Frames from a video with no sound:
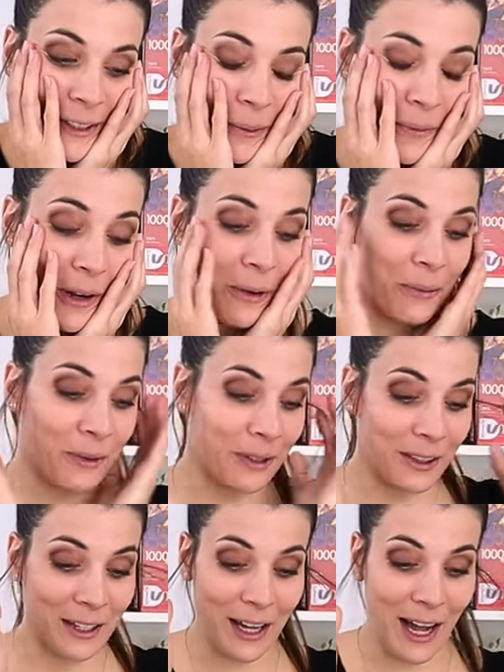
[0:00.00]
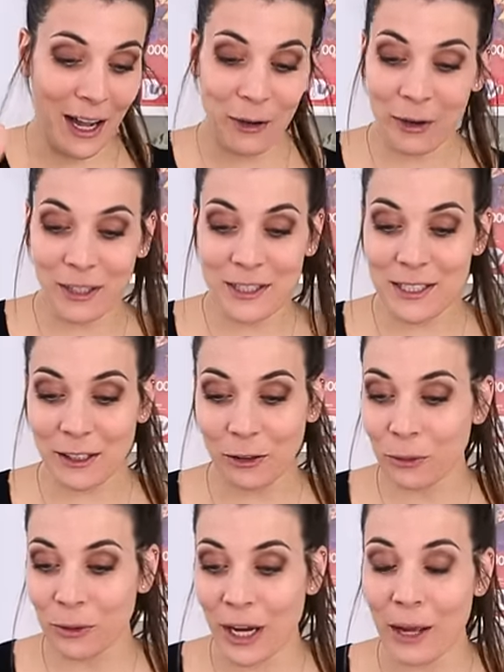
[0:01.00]
Well, I honestly
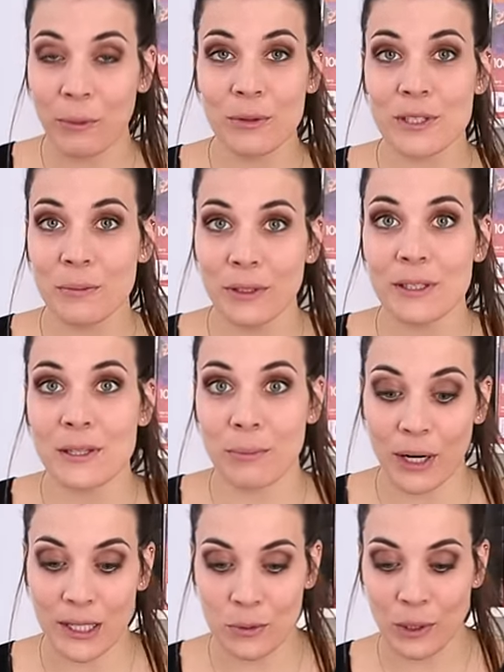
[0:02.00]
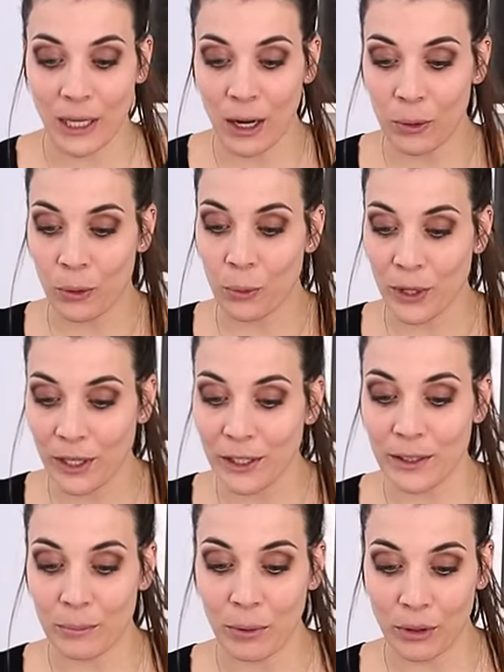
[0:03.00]
thought, I was a bit surprised with how quickly
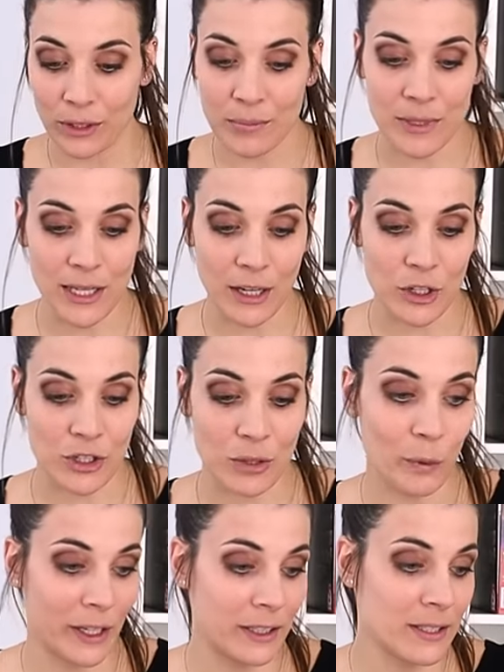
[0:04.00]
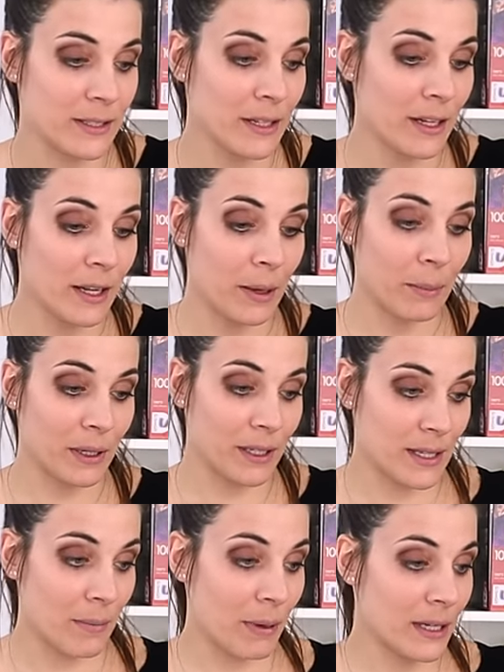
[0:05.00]
the bottom section went,
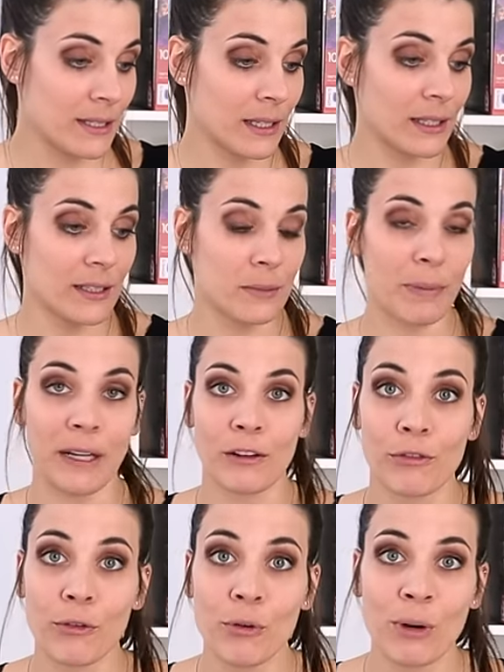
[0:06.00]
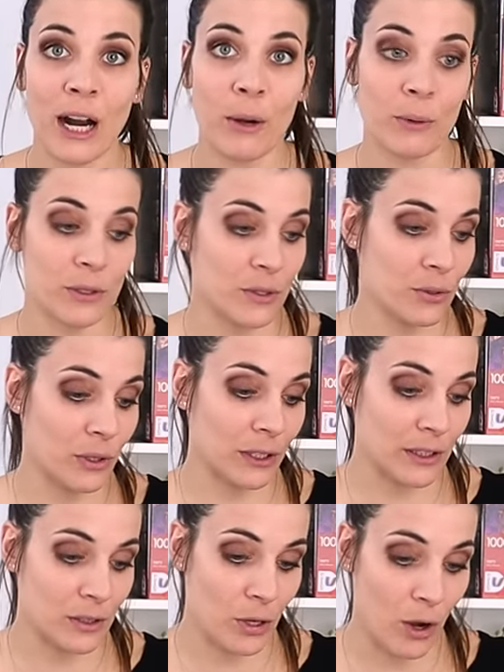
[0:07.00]
because I basically spent 4 hours doing
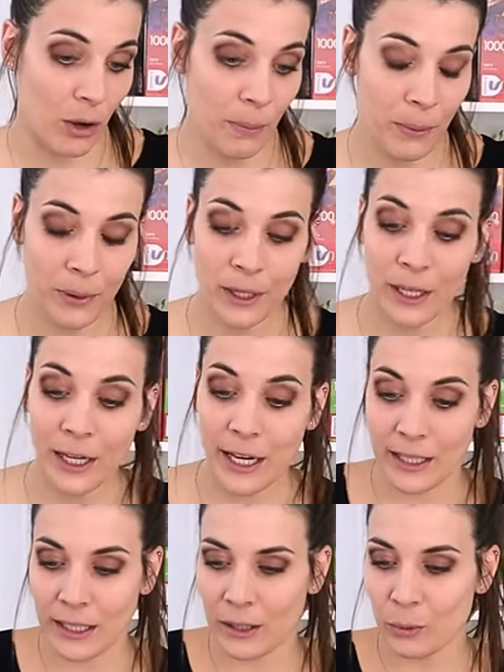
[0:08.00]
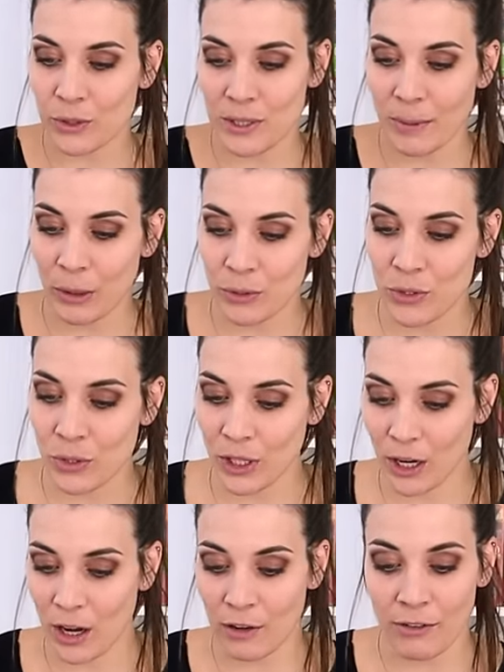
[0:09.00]
the top, and then it was about
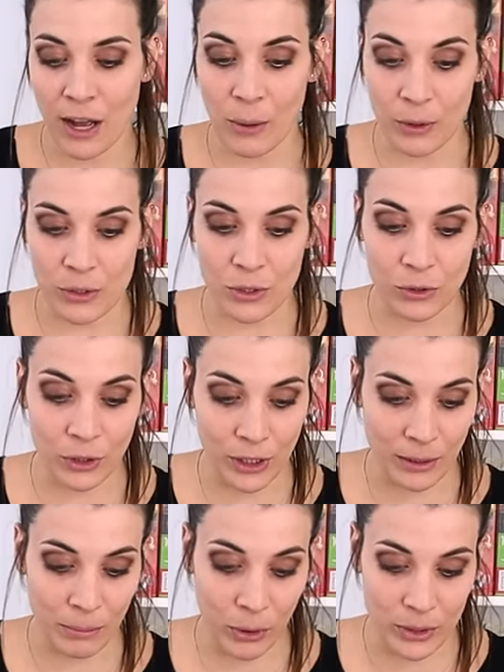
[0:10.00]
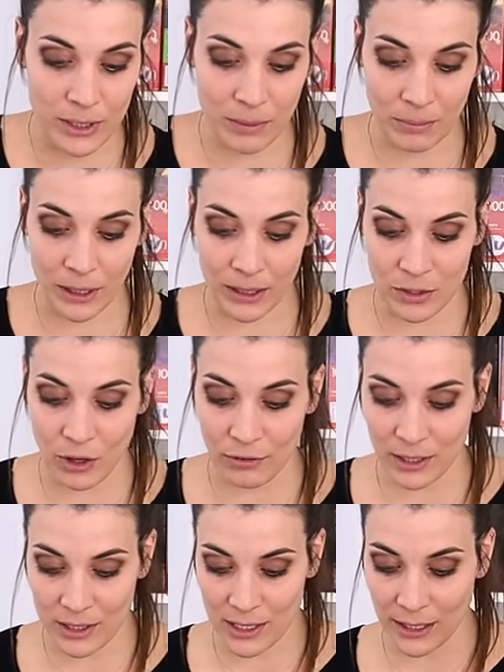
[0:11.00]
2.5 hours to doing the bottom, because
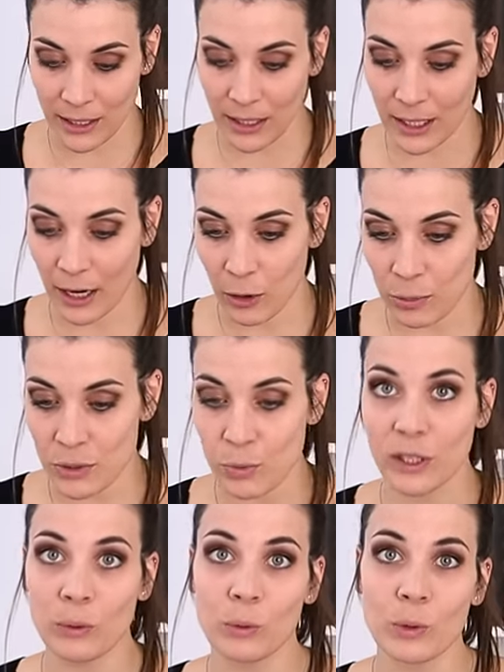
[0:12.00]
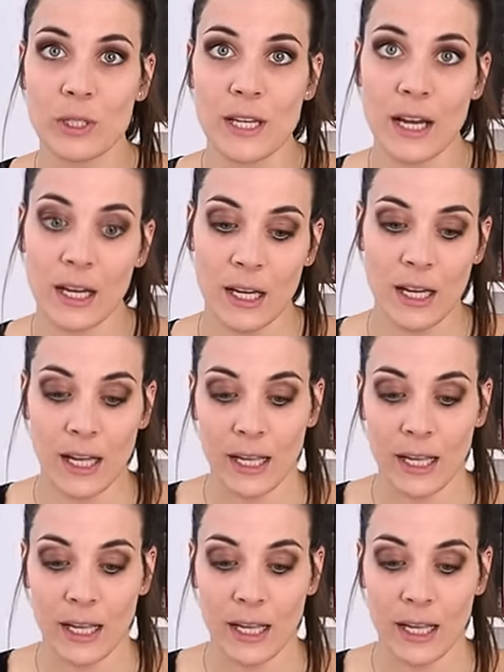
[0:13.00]
obviously it helps with the water.